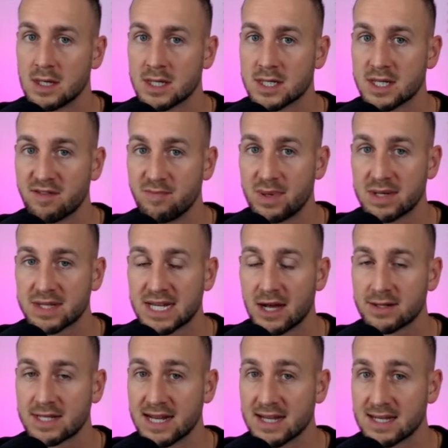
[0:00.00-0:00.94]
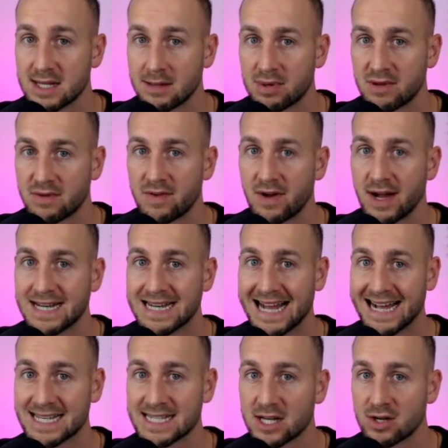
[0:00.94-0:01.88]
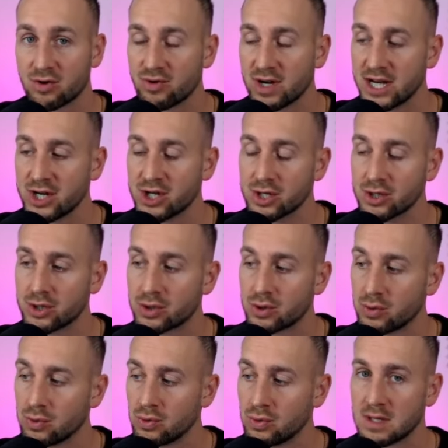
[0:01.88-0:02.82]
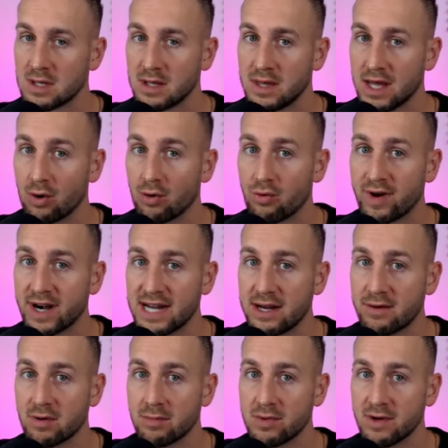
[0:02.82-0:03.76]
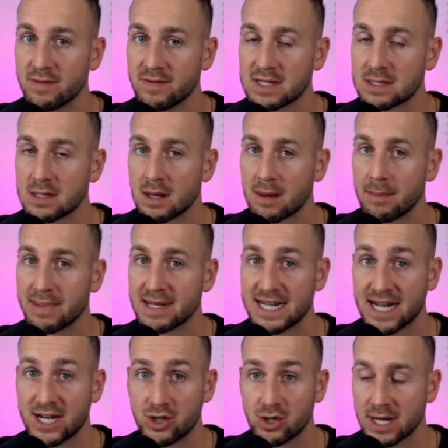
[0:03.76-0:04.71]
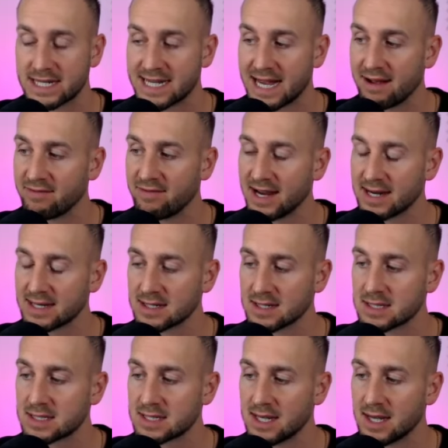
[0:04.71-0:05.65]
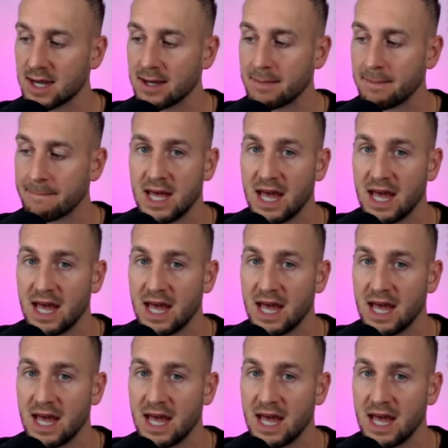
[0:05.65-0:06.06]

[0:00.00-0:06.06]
So they've built out a simplified asset creation tool that already removes potential attack vectors here.